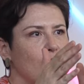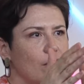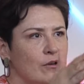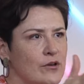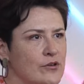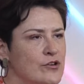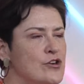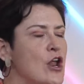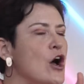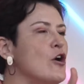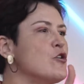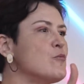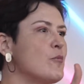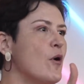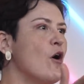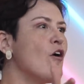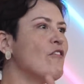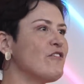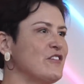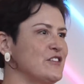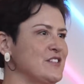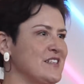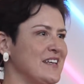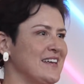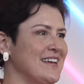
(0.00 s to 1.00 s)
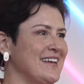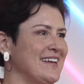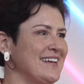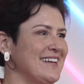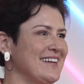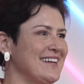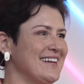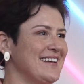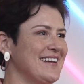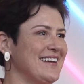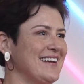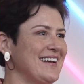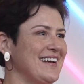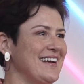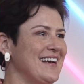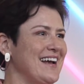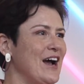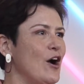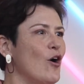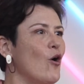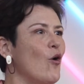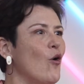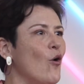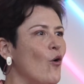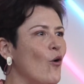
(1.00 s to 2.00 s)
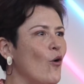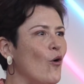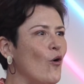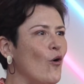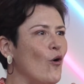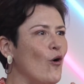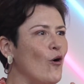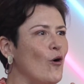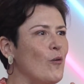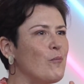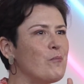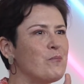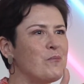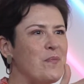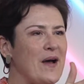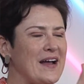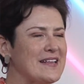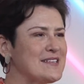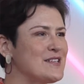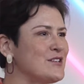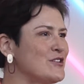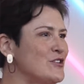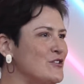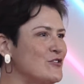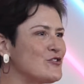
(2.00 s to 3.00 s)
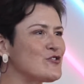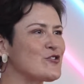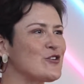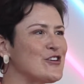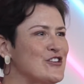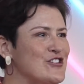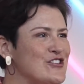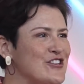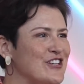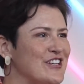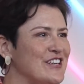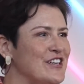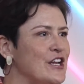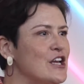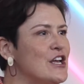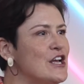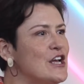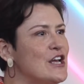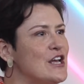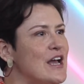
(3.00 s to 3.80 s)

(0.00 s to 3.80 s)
no poverty or better nutrition.